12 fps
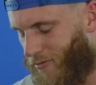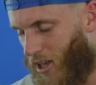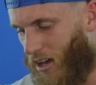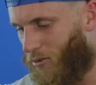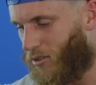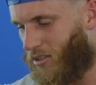
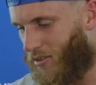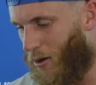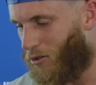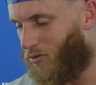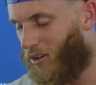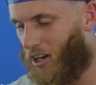it
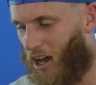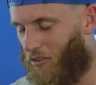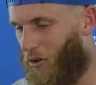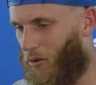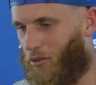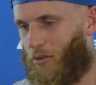was fun kind
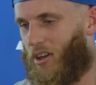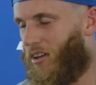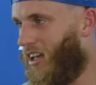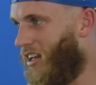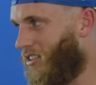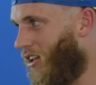of going through that.
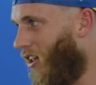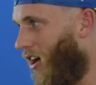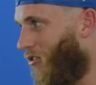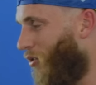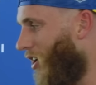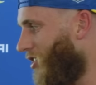And he has a
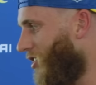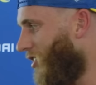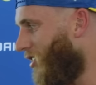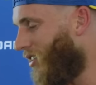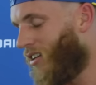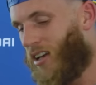lot of
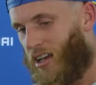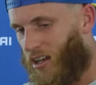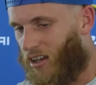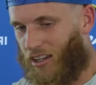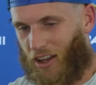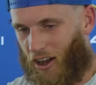questions, and
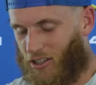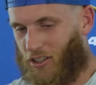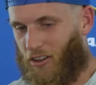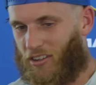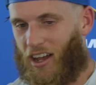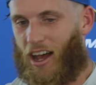he talks
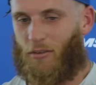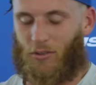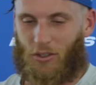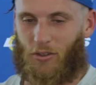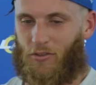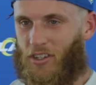all the time,
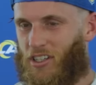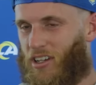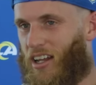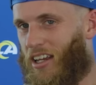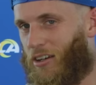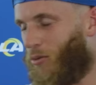so
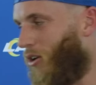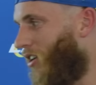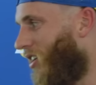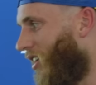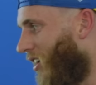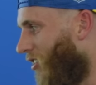eventually I get a
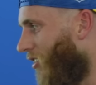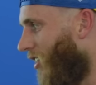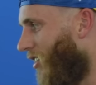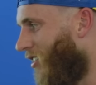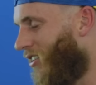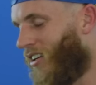word in here or
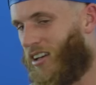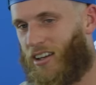there,